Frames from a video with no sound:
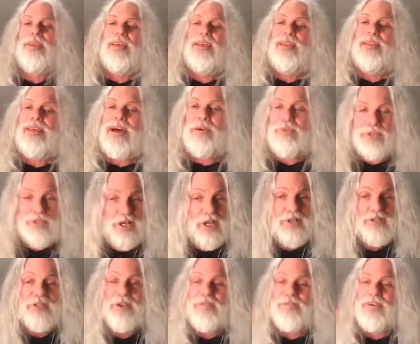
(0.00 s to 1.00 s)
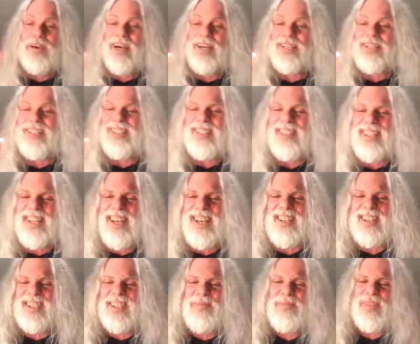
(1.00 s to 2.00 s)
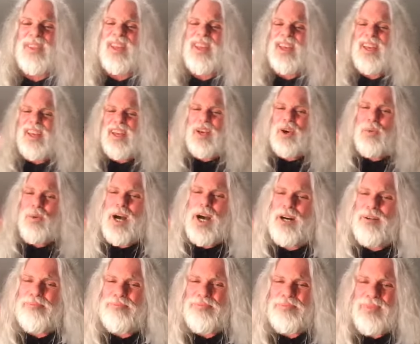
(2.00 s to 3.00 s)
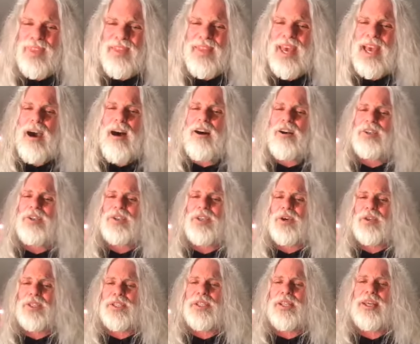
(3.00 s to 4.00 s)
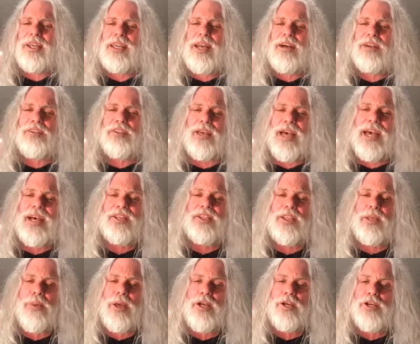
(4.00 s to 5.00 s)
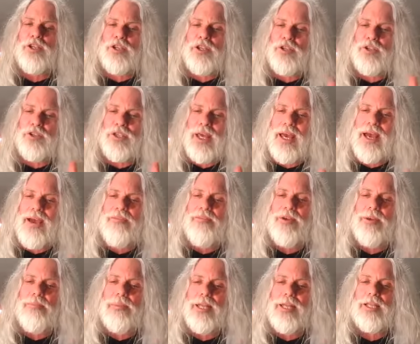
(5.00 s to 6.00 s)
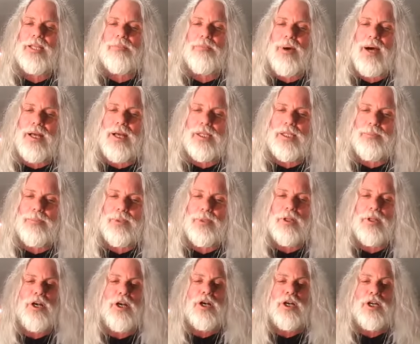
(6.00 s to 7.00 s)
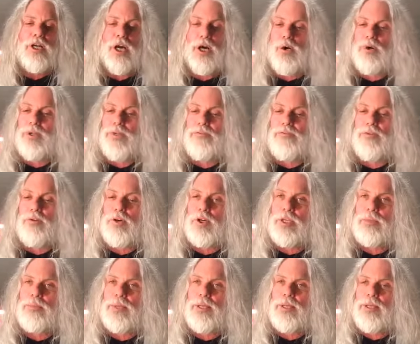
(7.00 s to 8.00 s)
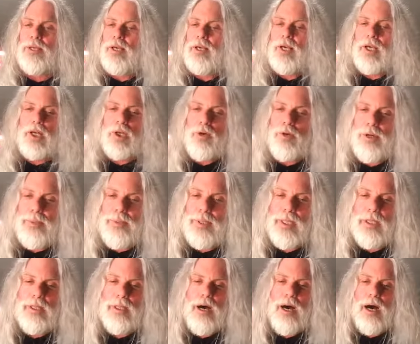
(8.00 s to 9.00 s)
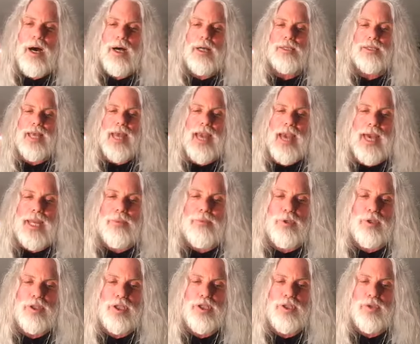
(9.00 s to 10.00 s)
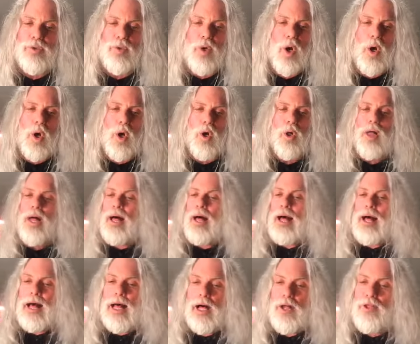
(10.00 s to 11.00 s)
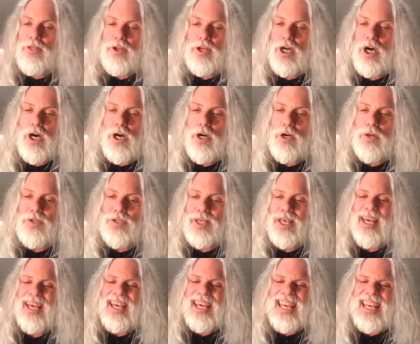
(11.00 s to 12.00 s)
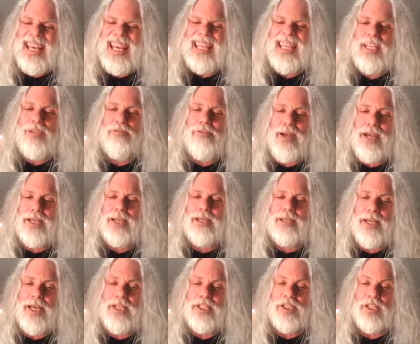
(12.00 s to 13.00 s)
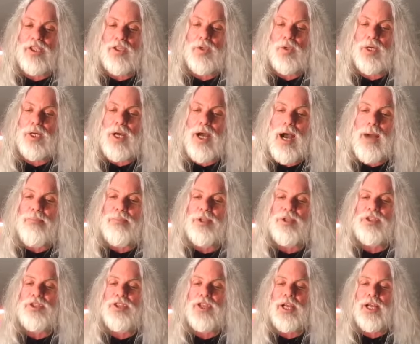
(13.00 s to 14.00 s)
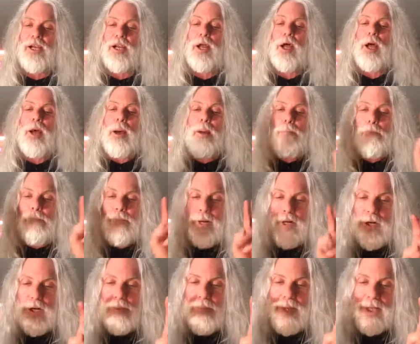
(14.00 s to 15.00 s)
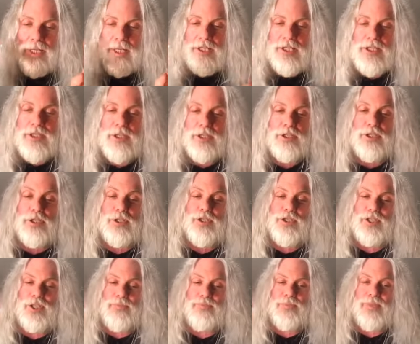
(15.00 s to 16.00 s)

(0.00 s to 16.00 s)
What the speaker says: That was also fascist, yes. Well, the City Council asked the mayor to use every means possible, code enforcement, criminal laws, animal control, health codes, any regulation to accomplish their permanent solution.